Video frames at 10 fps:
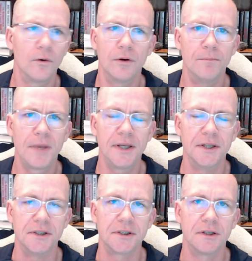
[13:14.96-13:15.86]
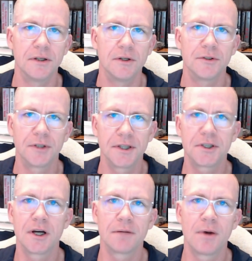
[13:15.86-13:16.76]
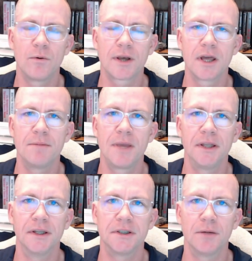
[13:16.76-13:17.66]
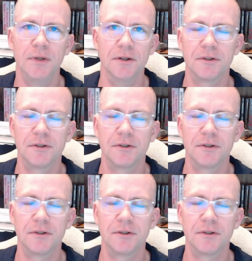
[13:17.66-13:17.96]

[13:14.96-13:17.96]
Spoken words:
Maintenance. So let's talk about what kind of maintenance that we do.